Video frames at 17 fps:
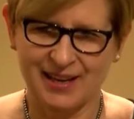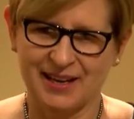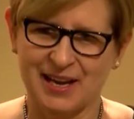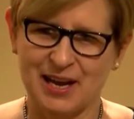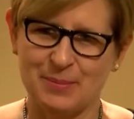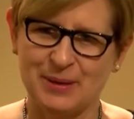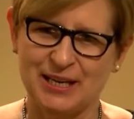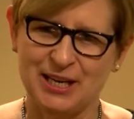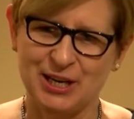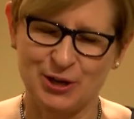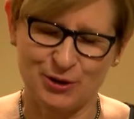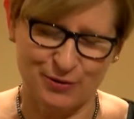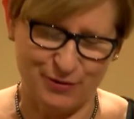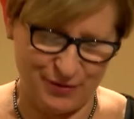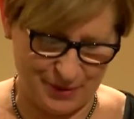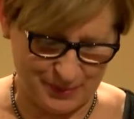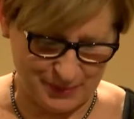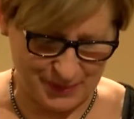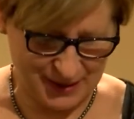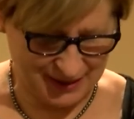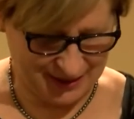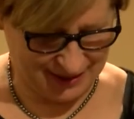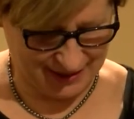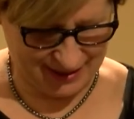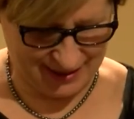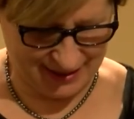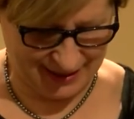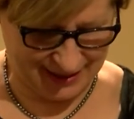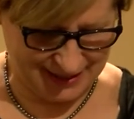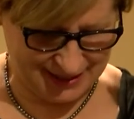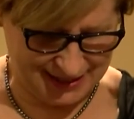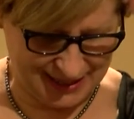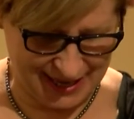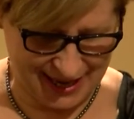coming here from uh,
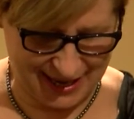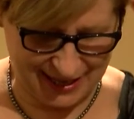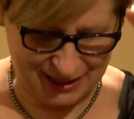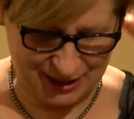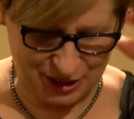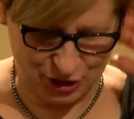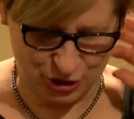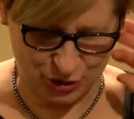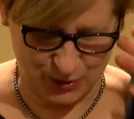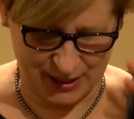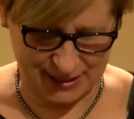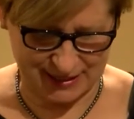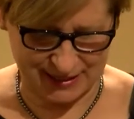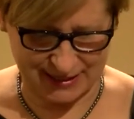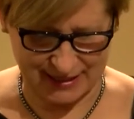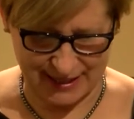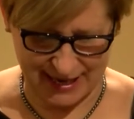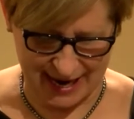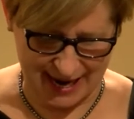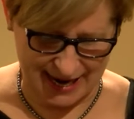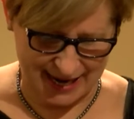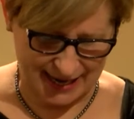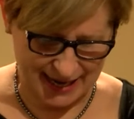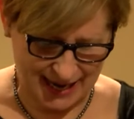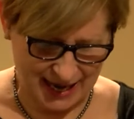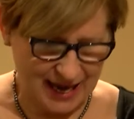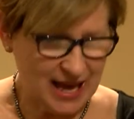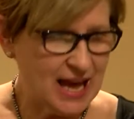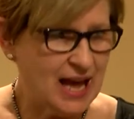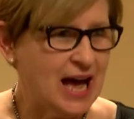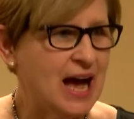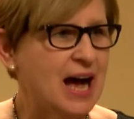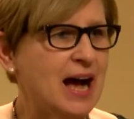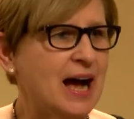Indiana to join us today.
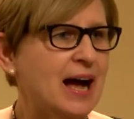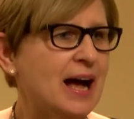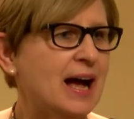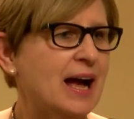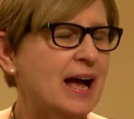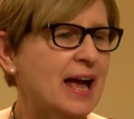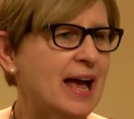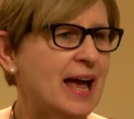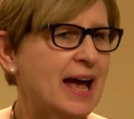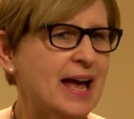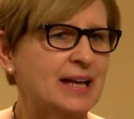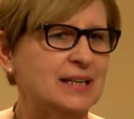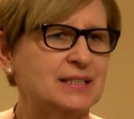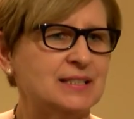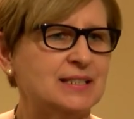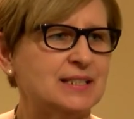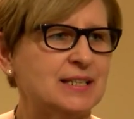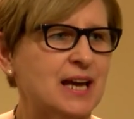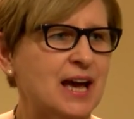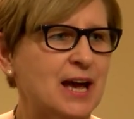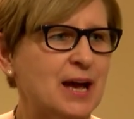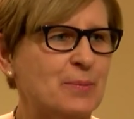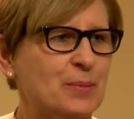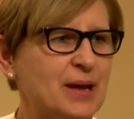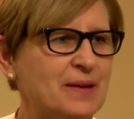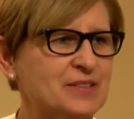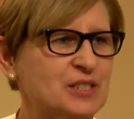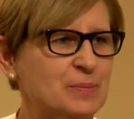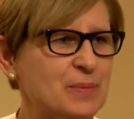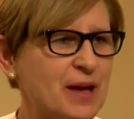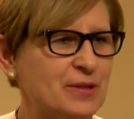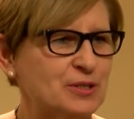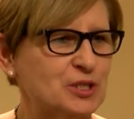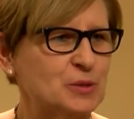Uh, and um, we have some
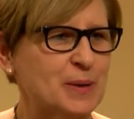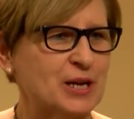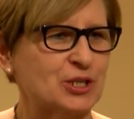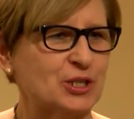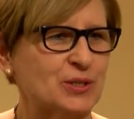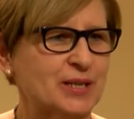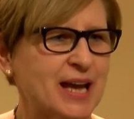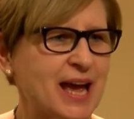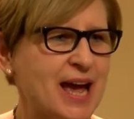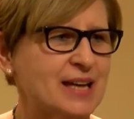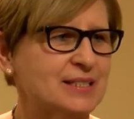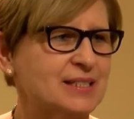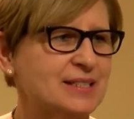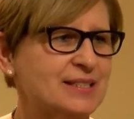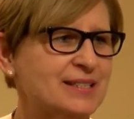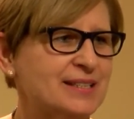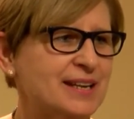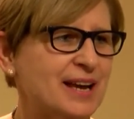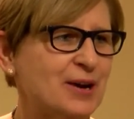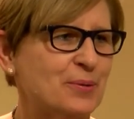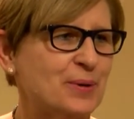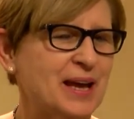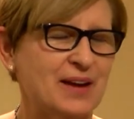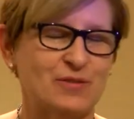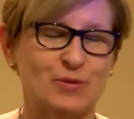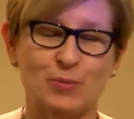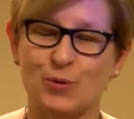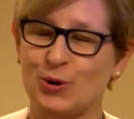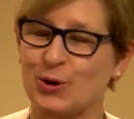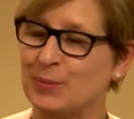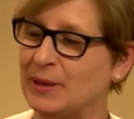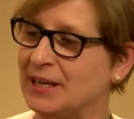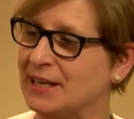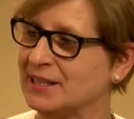other special guests. Uh, we have a
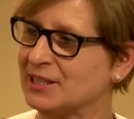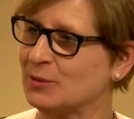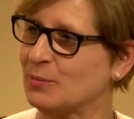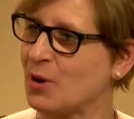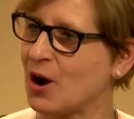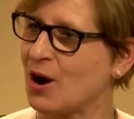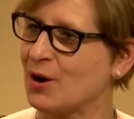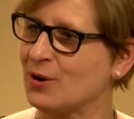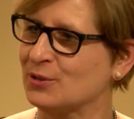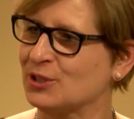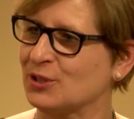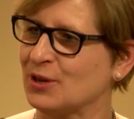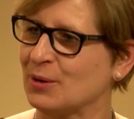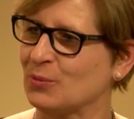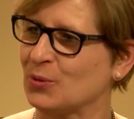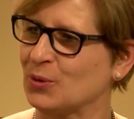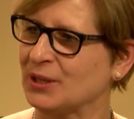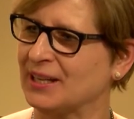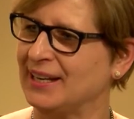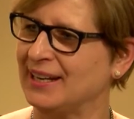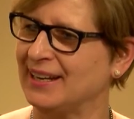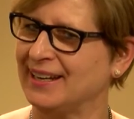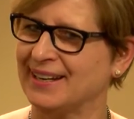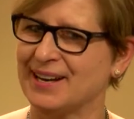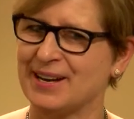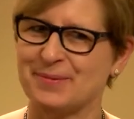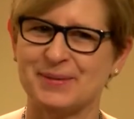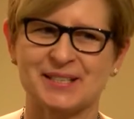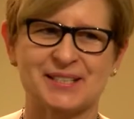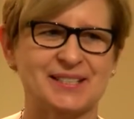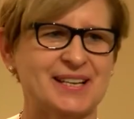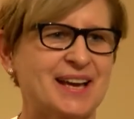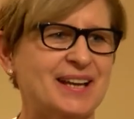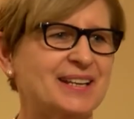board meeting tomorrow, so I'm really um,
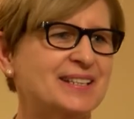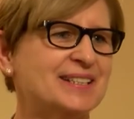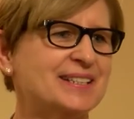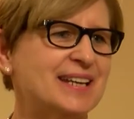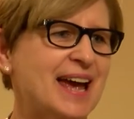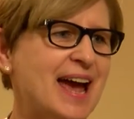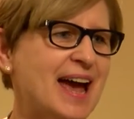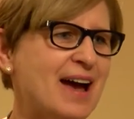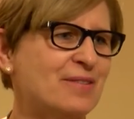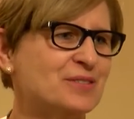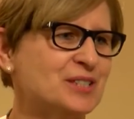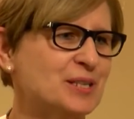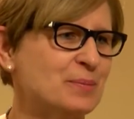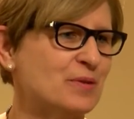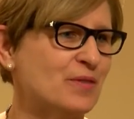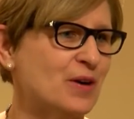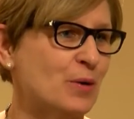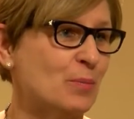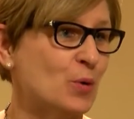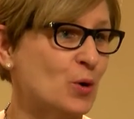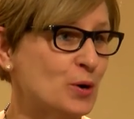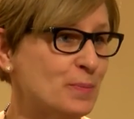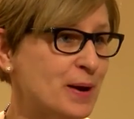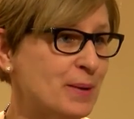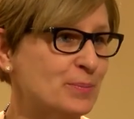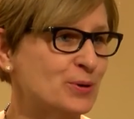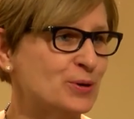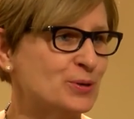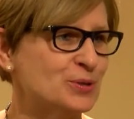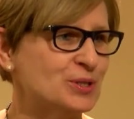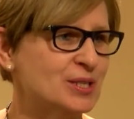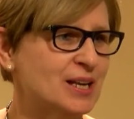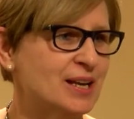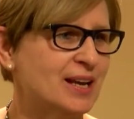excited to have some of our board
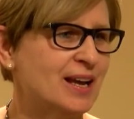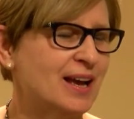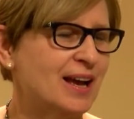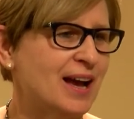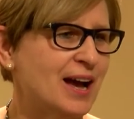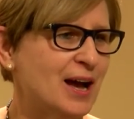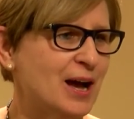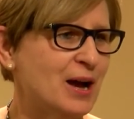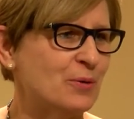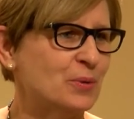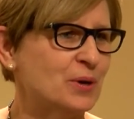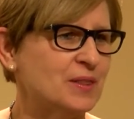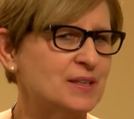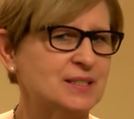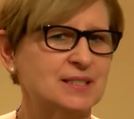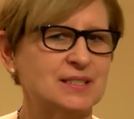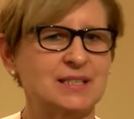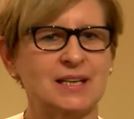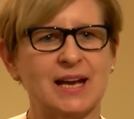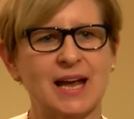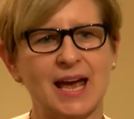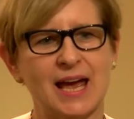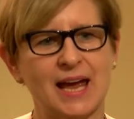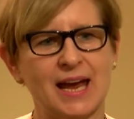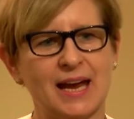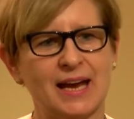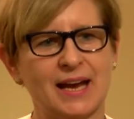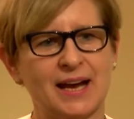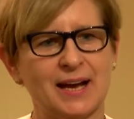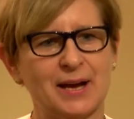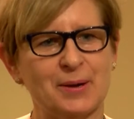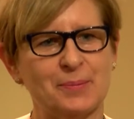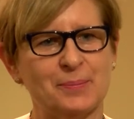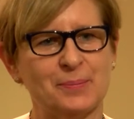members uh, with us today.
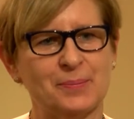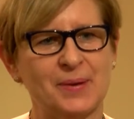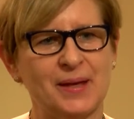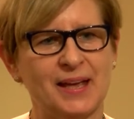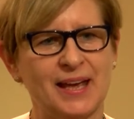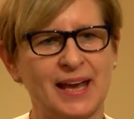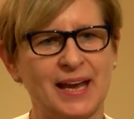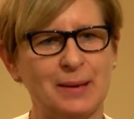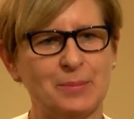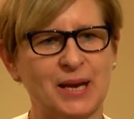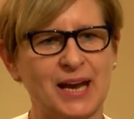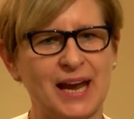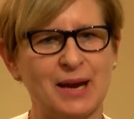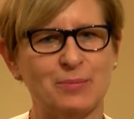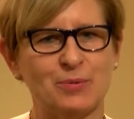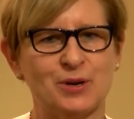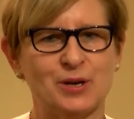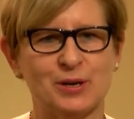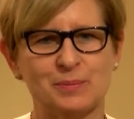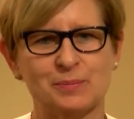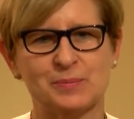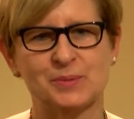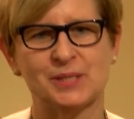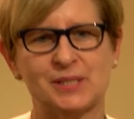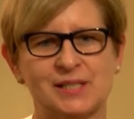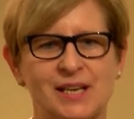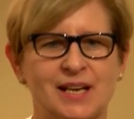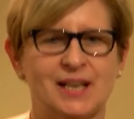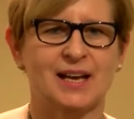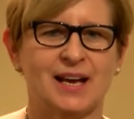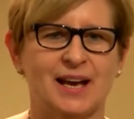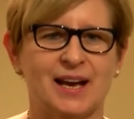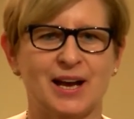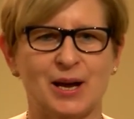Um, Amy Abrams,
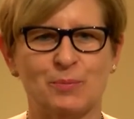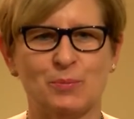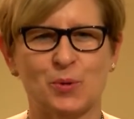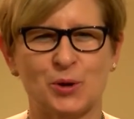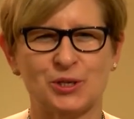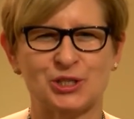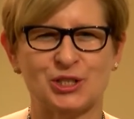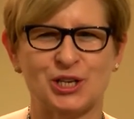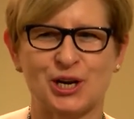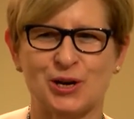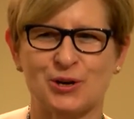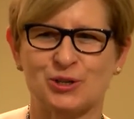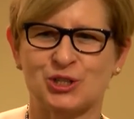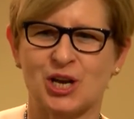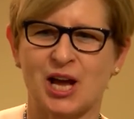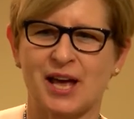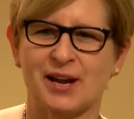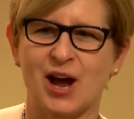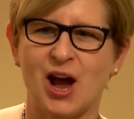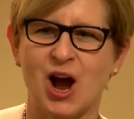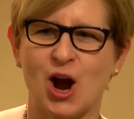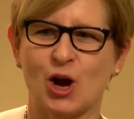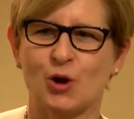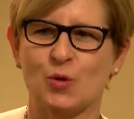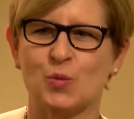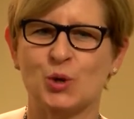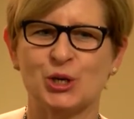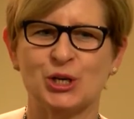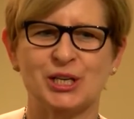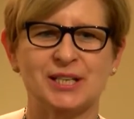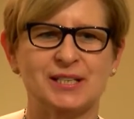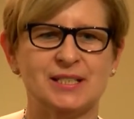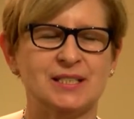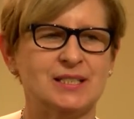uh, Board Chair John
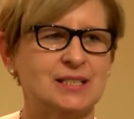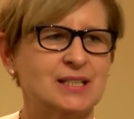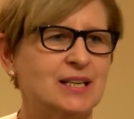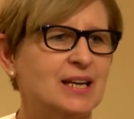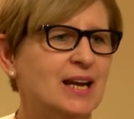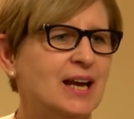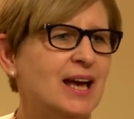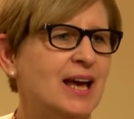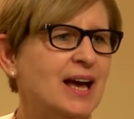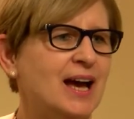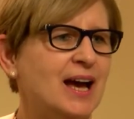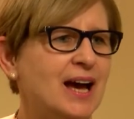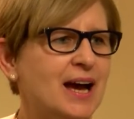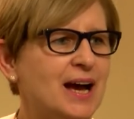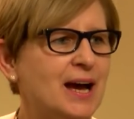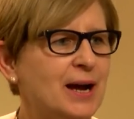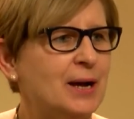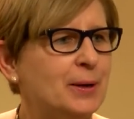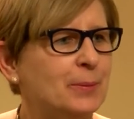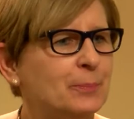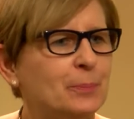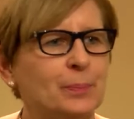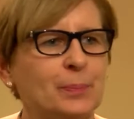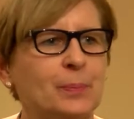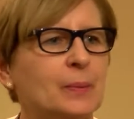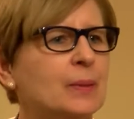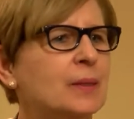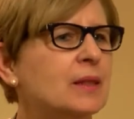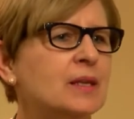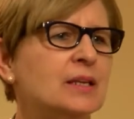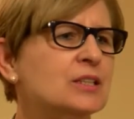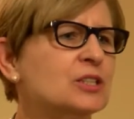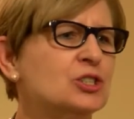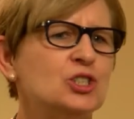Harwood,
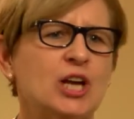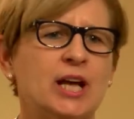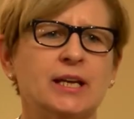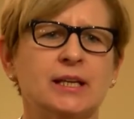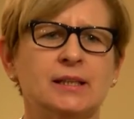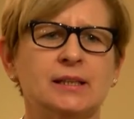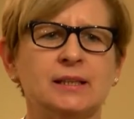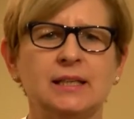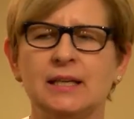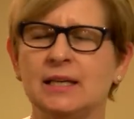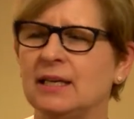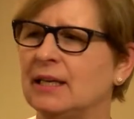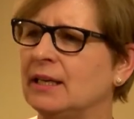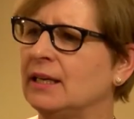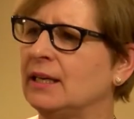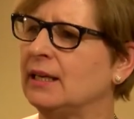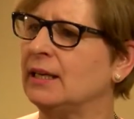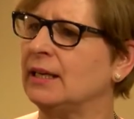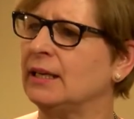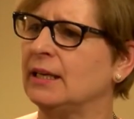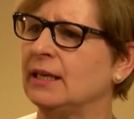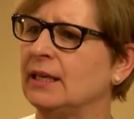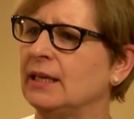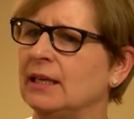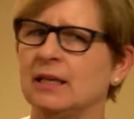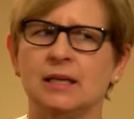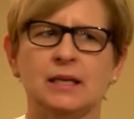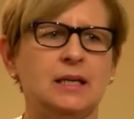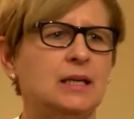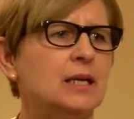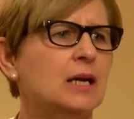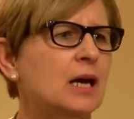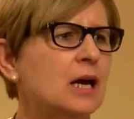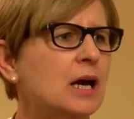um, Jenny
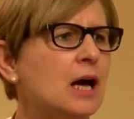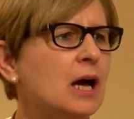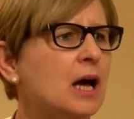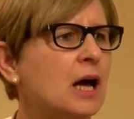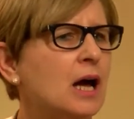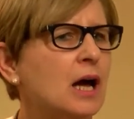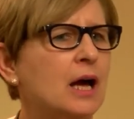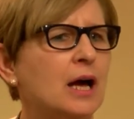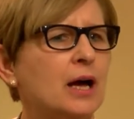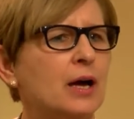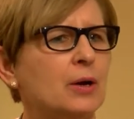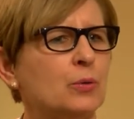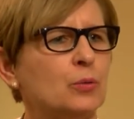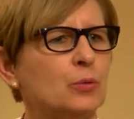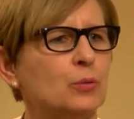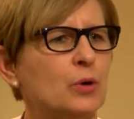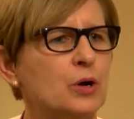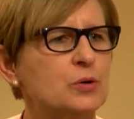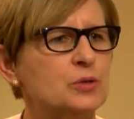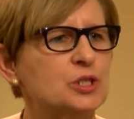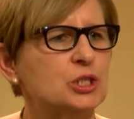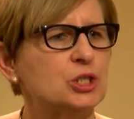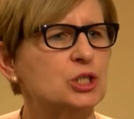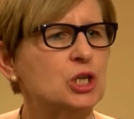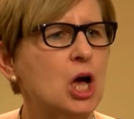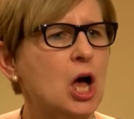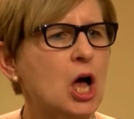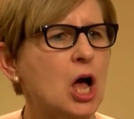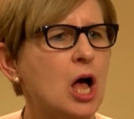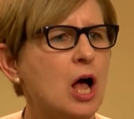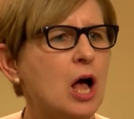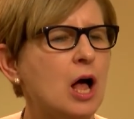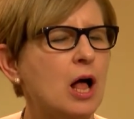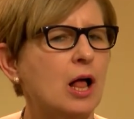Lee, uh,
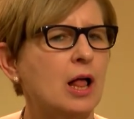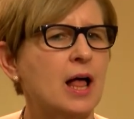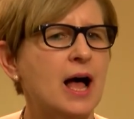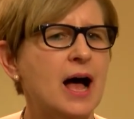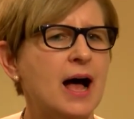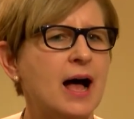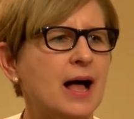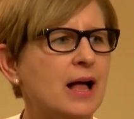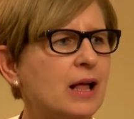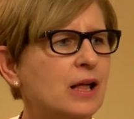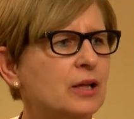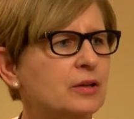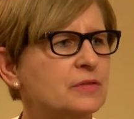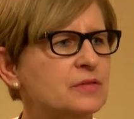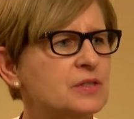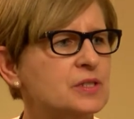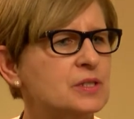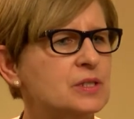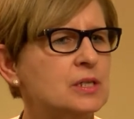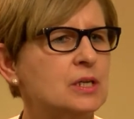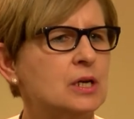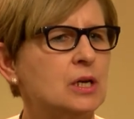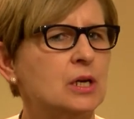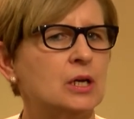Rosenthal, Alves,